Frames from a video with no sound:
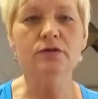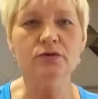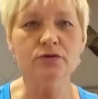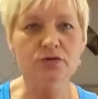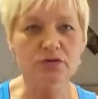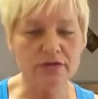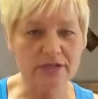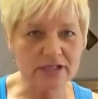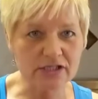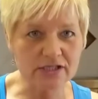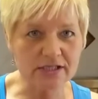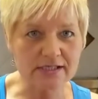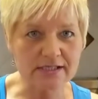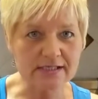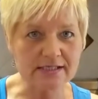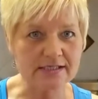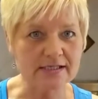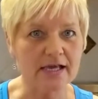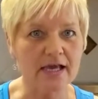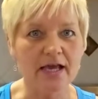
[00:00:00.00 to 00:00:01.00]

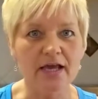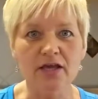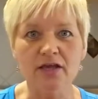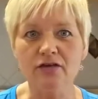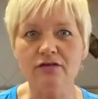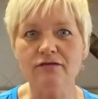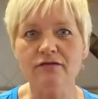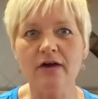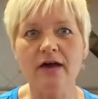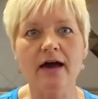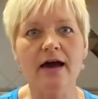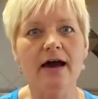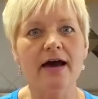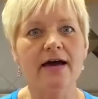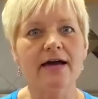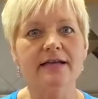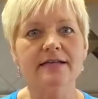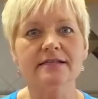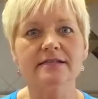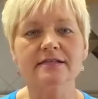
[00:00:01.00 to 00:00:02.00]
nutritious. You've
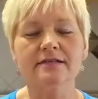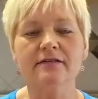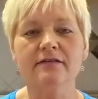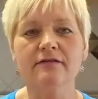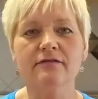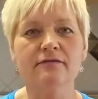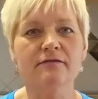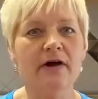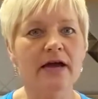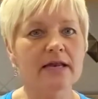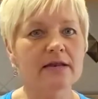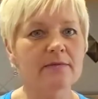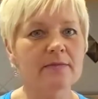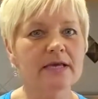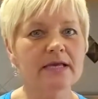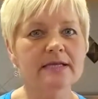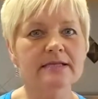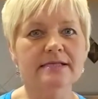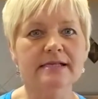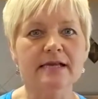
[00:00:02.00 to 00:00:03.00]
got
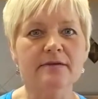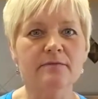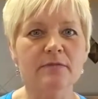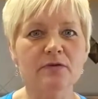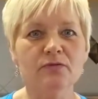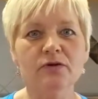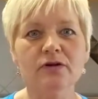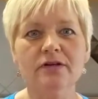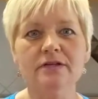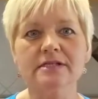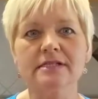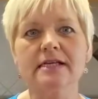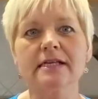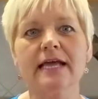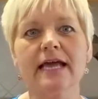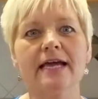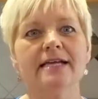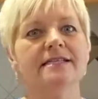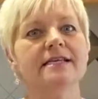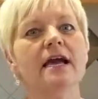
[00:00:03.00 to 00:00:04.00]
vitamins and minerals and
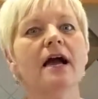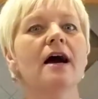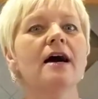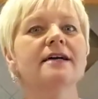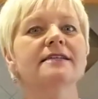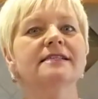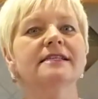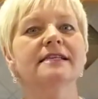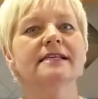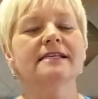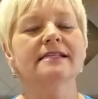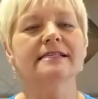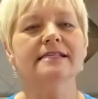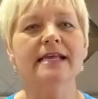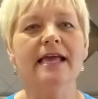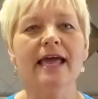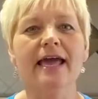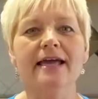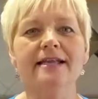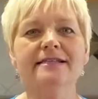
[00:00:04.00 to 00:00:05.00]
antioxidants,
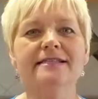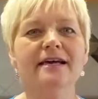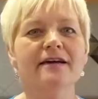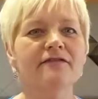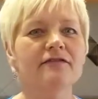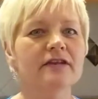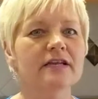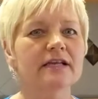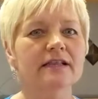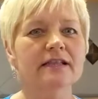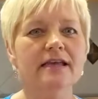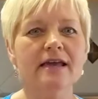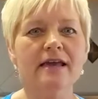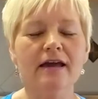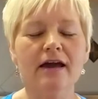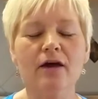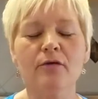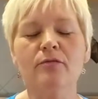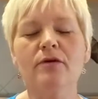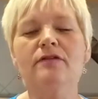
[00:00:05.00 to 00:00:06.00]
and
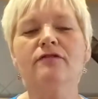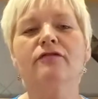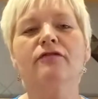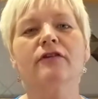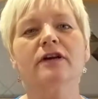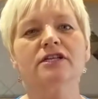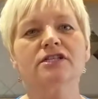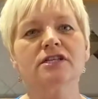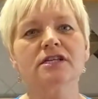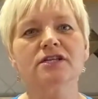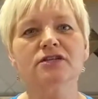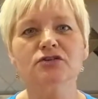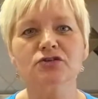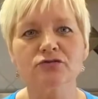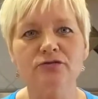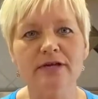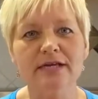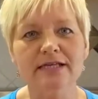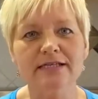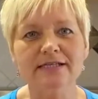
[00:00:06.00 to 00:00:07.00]
definitely a refreshing
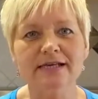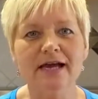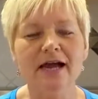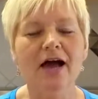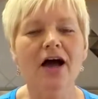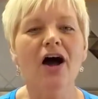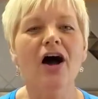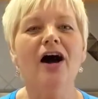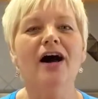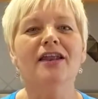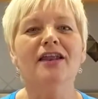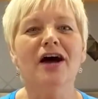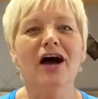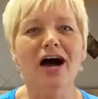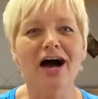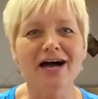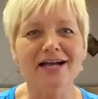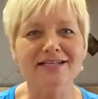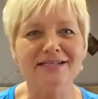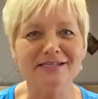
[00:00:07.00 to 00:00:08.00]
treat on a
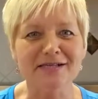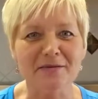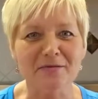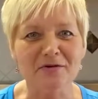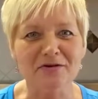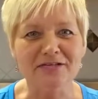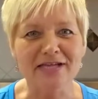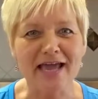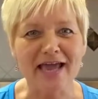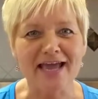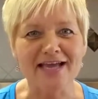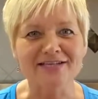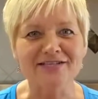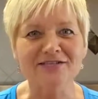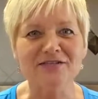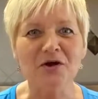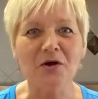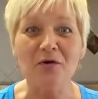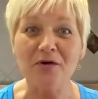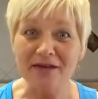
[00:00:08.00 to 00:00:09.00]
hot summer day.
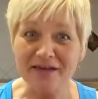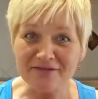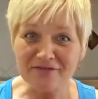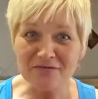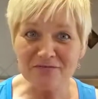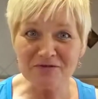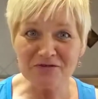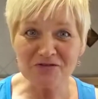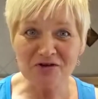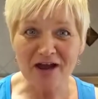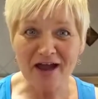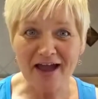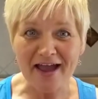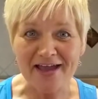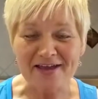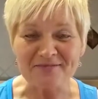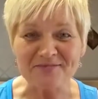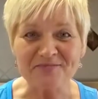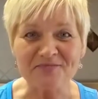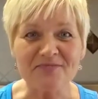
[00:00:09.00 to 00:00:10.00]
So give them a
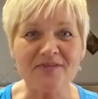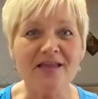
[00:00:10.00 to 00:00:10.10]
try.